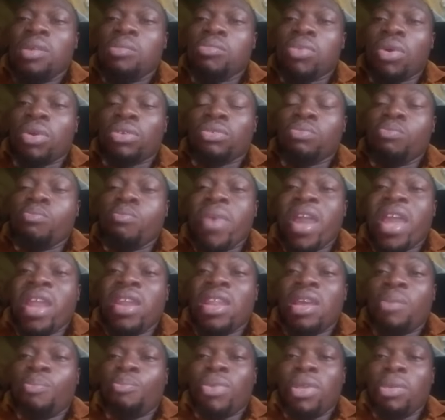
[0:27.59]
but
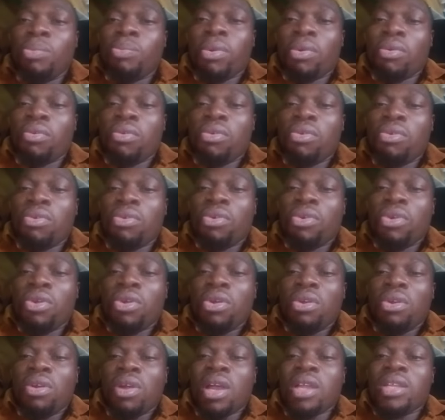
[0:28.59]
many people
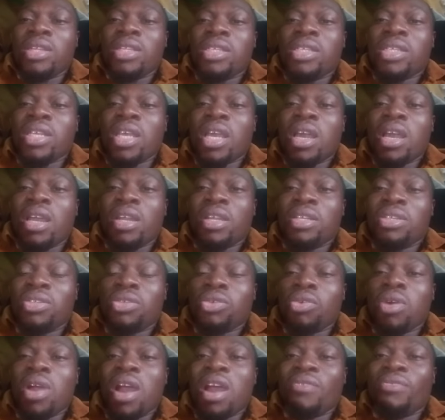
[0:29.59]
are desiring
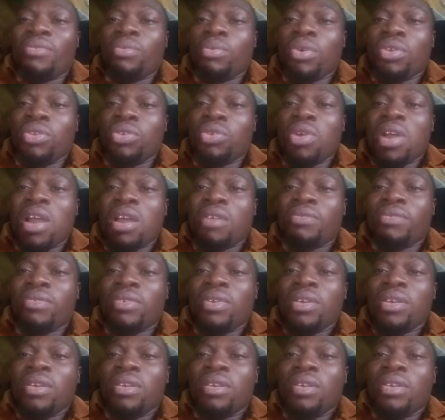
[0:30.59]
to have what you have,
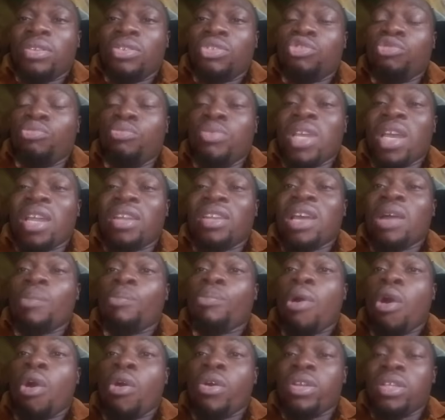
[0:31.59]
to be at
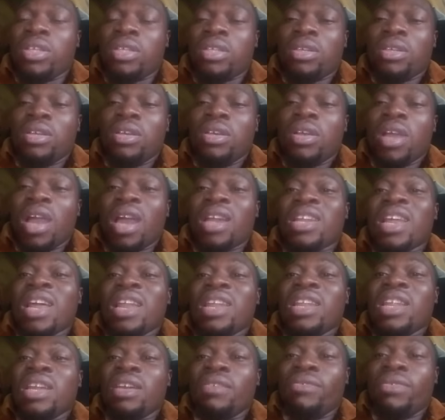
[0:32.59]
that point, at
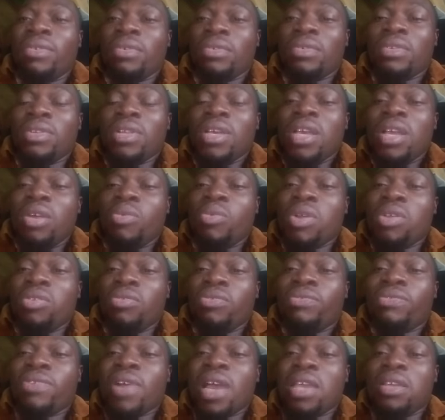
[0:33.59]
that level where you
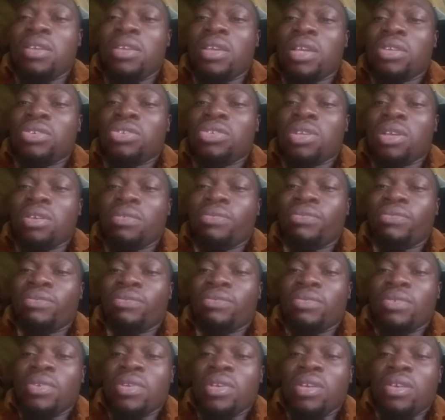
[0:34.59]
find
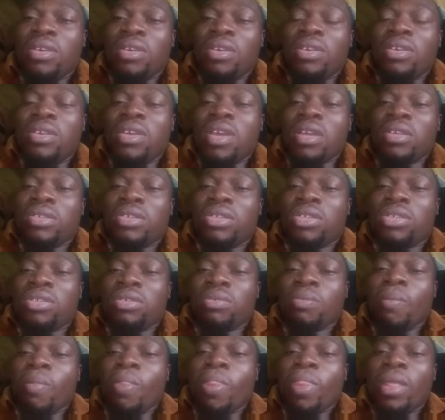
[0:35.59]
yourself.
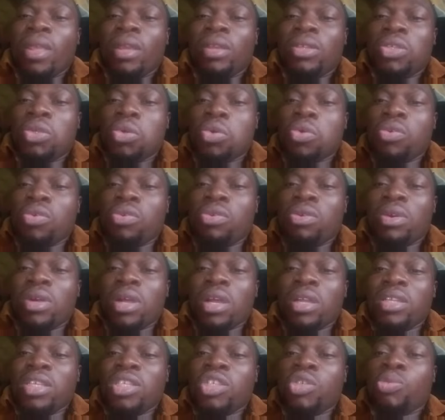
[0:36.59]
Yes. So
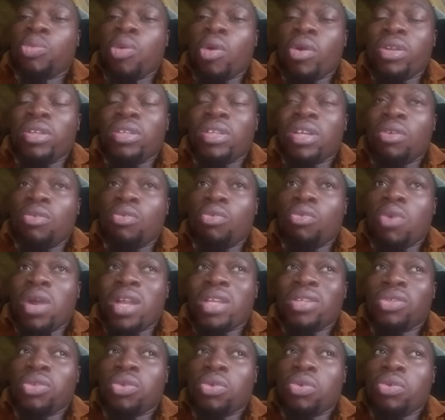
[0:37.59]
at this point, I
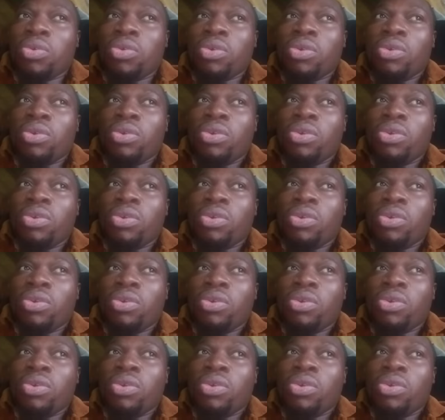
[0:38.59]
want to